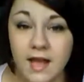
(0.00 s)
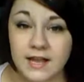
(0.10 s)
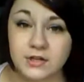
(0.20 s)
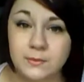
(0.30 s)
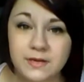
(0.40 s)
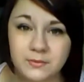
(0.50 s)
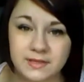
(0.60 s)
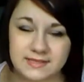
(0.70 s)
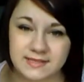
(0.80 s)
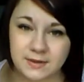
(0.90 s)
I don't want to
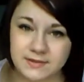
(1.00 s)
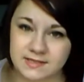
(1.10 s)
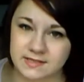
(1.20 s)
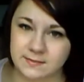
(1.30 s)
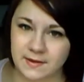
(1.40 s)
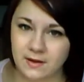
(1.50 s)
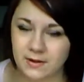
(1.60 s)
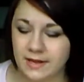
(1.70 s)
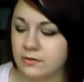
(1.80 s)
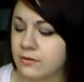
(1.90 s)
really say what this is
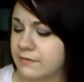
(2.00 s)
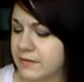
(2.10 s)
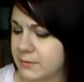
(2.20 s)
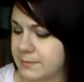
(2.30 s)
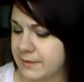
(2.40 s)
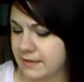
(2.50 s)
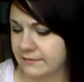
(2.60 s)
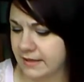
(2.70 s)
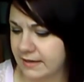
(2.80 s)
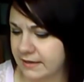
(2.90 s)
about. I don't know if it would be
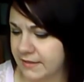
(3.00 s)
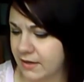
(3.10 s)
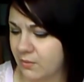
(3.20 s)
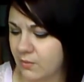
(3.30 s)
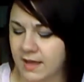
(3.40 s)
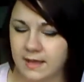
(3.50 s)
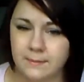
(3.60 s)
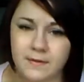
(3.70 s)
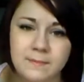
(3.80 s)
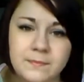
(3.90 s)
giving anything away,
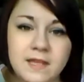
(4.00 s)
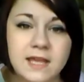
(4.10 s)
but